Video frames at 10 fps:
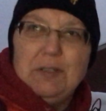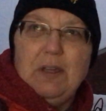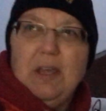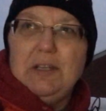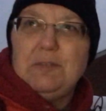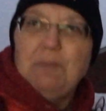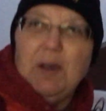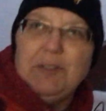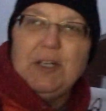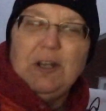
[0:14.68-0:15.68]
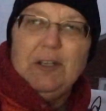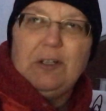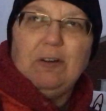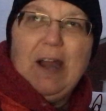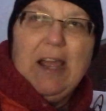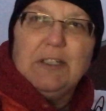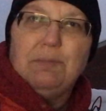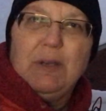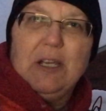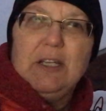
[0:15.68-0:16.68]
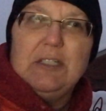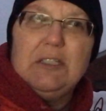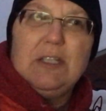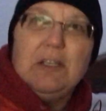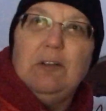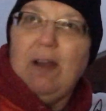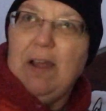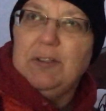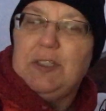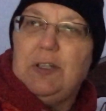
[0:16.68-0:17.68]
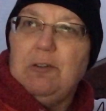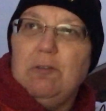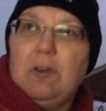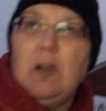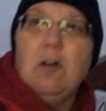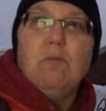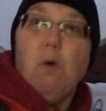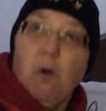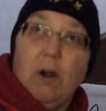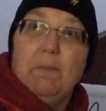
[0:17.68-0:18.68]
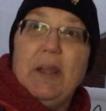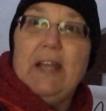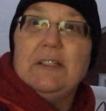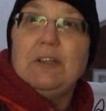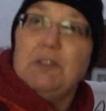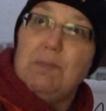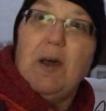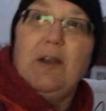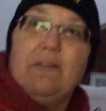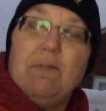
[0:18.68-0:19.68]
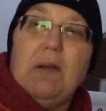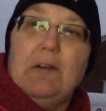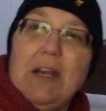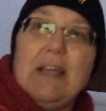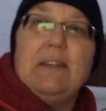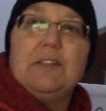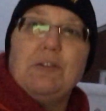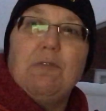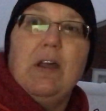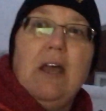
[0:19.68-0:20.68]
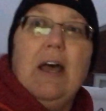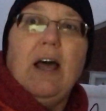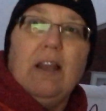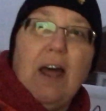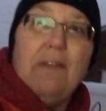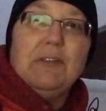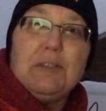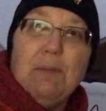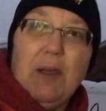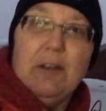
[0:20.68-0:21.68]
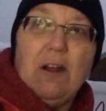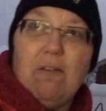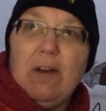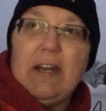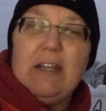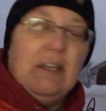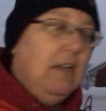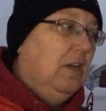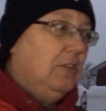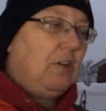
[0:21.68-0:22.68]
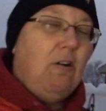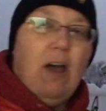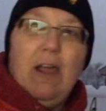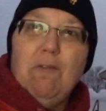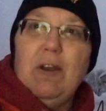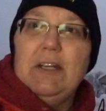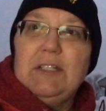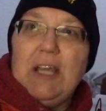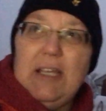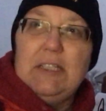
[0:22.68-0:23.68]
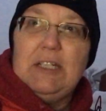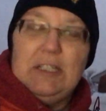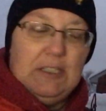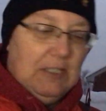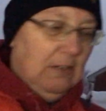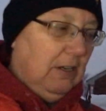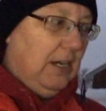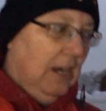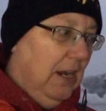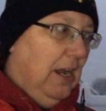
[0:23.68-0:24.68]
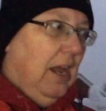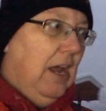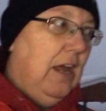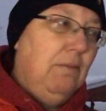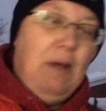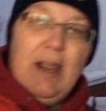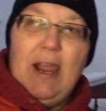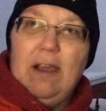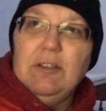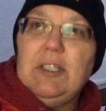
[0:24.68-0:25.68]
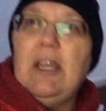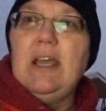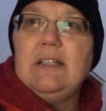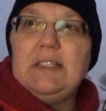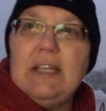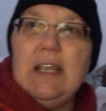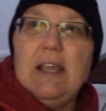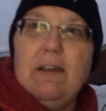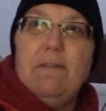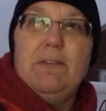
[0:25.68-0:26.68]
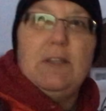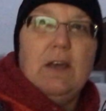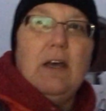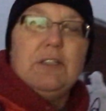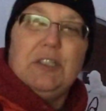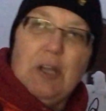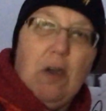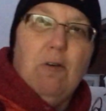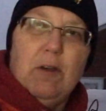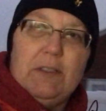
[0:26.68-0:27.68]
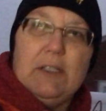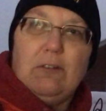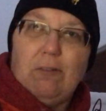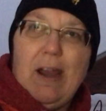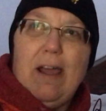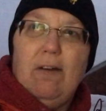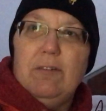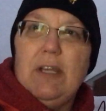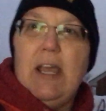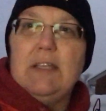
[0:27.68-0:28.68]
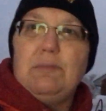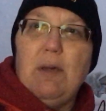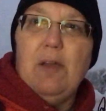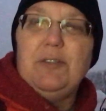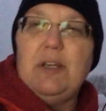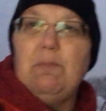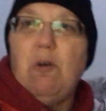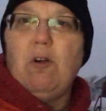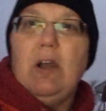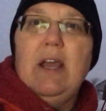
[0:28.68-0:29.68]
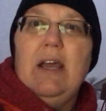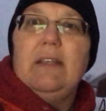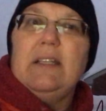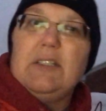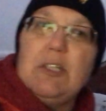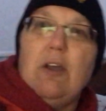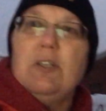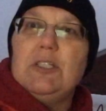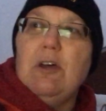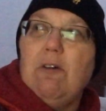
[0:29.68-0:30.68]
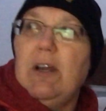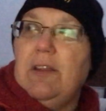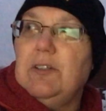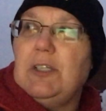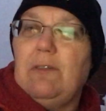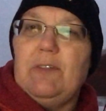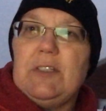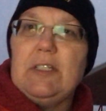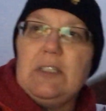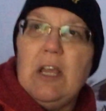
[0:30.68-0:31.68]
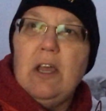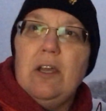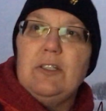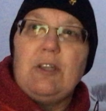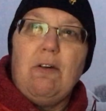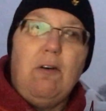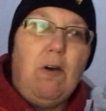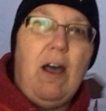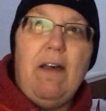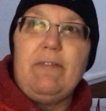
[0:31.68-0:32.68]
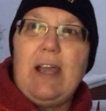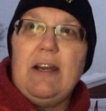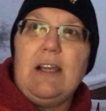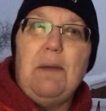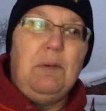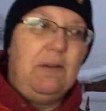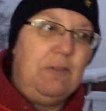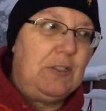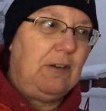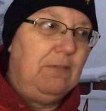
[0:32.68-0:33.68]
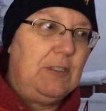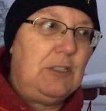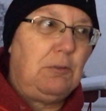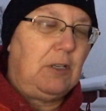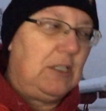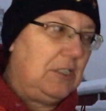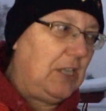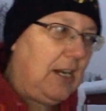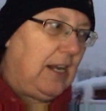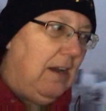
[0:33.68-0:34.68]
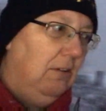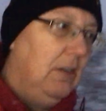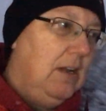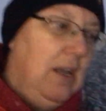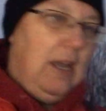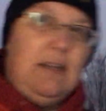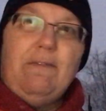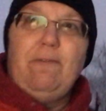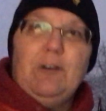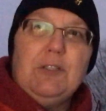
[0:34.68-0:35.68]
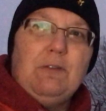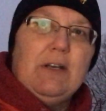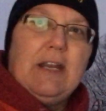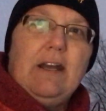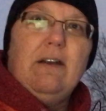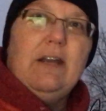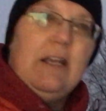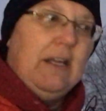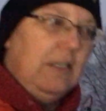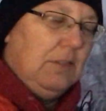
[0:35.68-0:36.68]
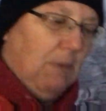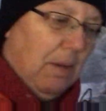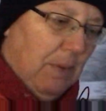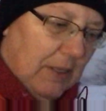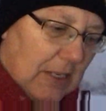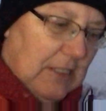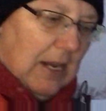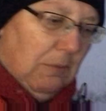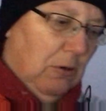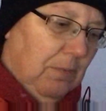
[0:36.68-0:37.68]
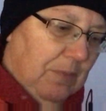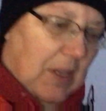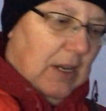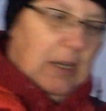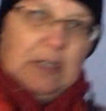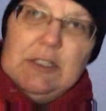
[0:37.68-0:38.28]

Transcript: it's melted on the grass because the ground's too warm, and so it's melting from underneath, and so a lot of it's melted already." So I want to test his theory at my house and see if the snow at the ground has melted more than snow on other surfaces. So I've got a couple different surfaces we're going to check out, and the first one here is my picnic table. And